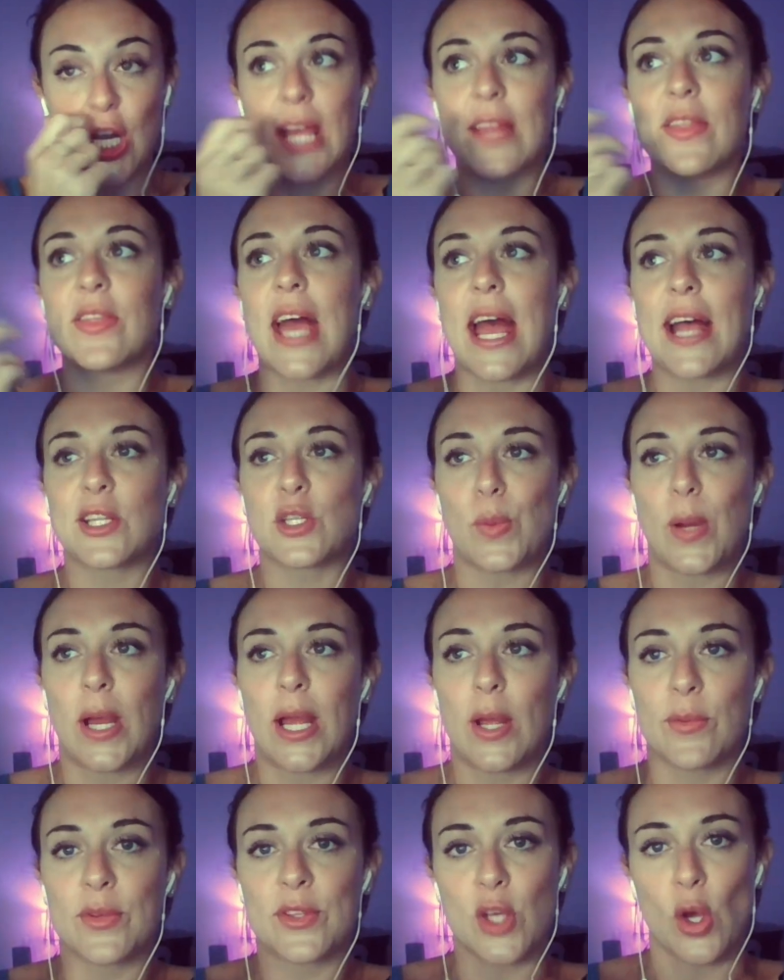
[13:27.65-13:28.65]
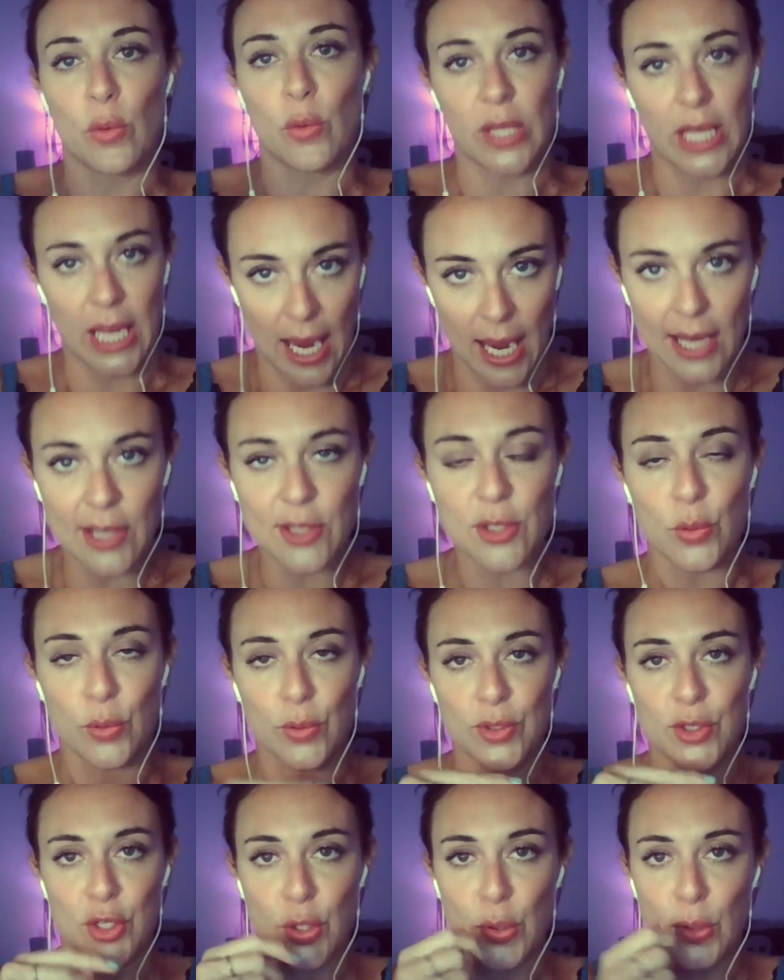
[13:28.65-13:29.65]
and that's why it was only high school
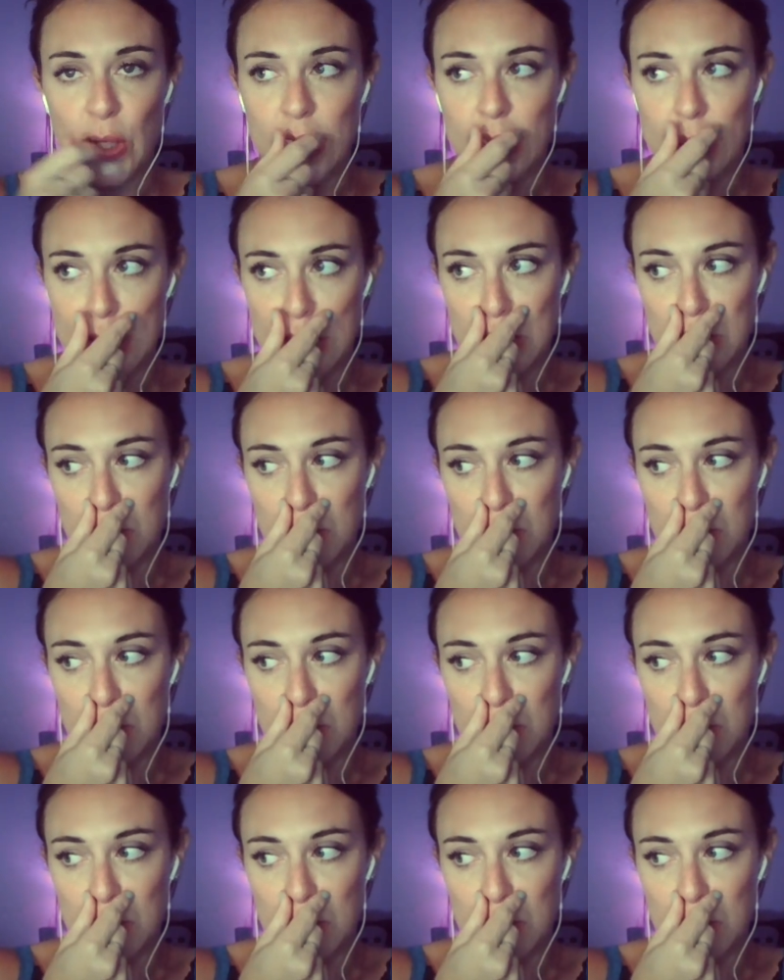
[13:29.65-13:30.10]
students.